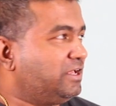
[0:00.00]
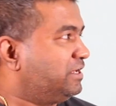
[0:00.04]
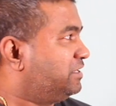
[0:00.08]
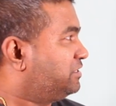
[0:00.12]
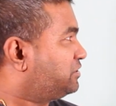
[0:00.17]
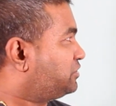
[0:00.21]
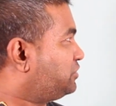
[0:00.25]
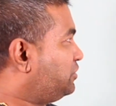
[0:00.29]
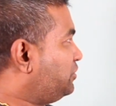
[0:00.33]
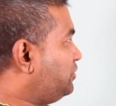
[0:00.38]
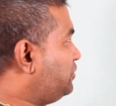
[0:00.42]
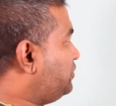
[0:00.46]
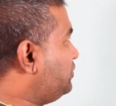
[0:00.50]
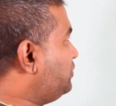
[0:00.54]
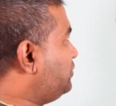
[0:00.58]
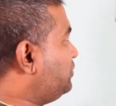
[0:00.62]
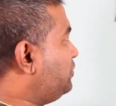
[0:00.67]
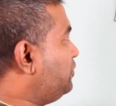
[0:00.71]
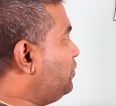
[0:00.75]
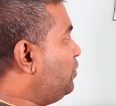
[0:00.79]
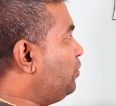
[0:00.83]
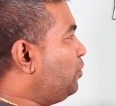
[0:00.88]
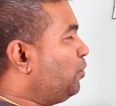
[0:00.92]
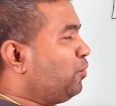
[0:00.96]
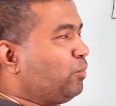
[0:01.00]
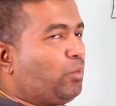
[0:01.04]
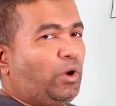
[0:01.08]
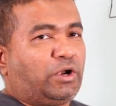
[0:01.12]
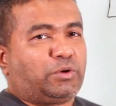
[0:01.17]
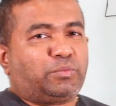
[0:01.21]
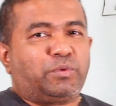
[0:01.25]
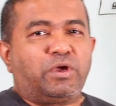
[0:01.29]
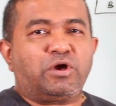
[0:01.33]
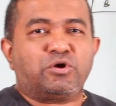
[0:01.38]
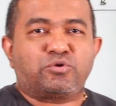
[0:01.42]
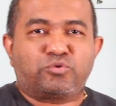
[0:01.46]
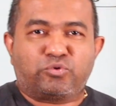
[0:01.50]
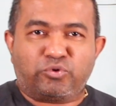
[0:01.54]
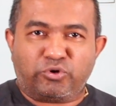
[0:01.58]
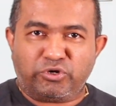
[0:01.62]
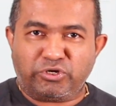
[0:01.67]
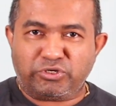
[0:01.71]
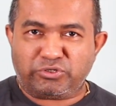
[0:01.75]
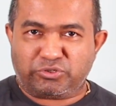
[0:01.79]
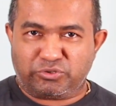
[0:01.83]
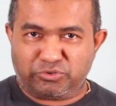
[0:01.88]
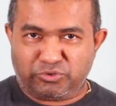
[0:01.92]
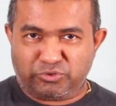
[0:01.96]
so what we are
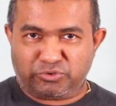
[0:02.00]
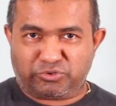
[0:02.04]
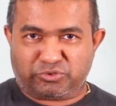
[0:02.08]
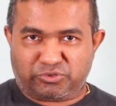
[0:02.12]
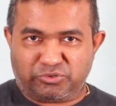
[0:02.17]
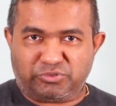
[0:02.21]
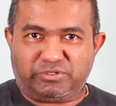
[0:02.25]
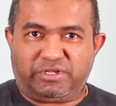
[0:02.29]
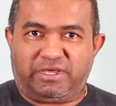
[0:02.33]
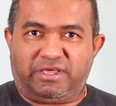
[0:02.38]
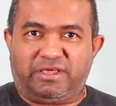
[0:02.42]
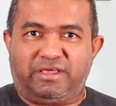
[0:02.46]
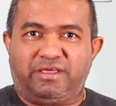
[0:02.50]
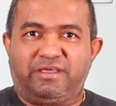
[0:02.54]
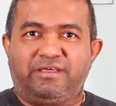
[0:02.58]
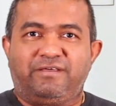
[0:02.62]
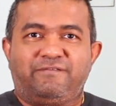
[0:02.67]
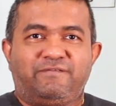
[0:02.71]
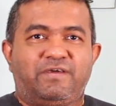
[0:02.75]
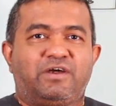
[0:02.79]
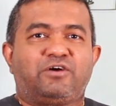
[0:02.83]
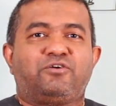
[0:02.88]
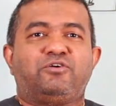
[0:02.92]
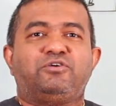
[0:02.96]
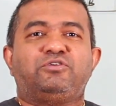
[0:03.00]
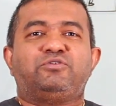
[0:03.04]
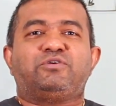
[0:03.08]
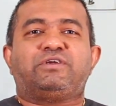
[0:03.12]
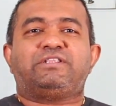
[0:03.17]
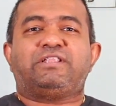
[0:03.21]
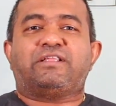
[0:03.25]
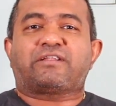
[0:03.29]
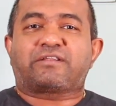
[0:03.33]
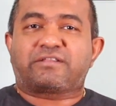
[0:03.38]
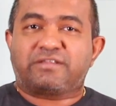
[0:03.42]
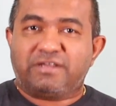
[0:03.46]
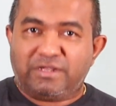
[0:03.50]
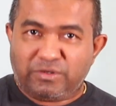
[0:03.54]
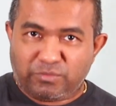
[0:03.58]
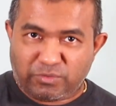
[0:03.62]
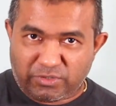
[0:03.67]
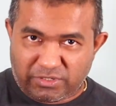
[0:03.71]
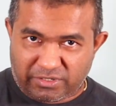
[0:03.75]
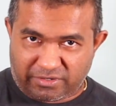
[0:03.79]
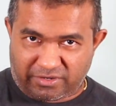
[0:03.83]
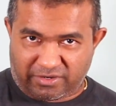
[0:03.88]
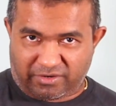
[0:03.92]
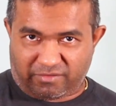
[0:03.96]
going to do today, we are going to get the real
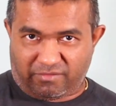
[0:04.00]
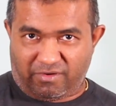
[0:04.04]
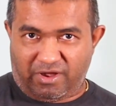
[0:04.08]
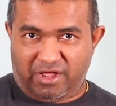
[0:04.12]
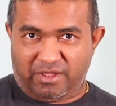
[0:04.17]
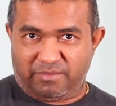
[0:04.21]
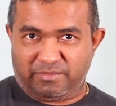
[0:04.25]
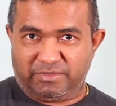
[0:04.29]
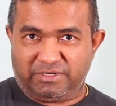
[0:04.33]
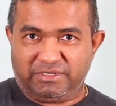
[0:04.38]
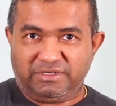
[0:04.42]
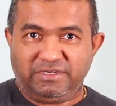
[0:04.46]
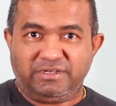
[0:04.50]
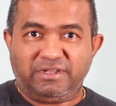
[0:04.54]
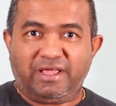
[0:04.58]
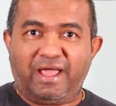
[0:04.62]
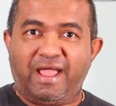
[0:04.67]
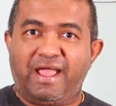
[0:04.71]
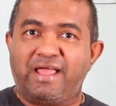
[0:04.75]
world requirement